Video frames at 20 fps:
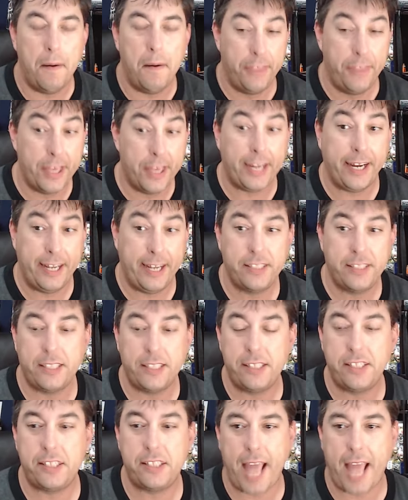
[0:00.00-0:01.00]
that it is a
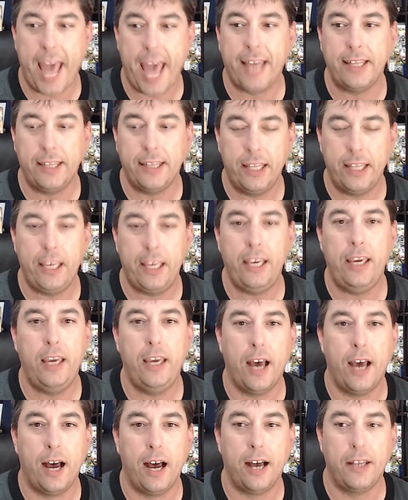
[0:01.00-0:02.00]
Stan Lee
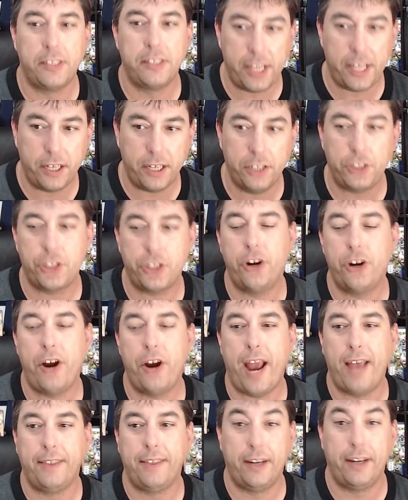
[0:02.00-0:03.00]
uh, signature,
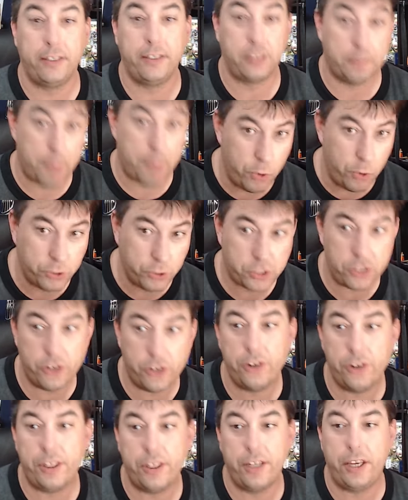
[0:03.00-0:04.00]
and that it's a
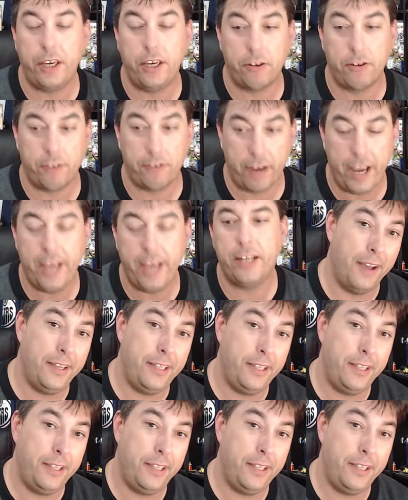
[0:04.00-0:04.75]
poster that he created.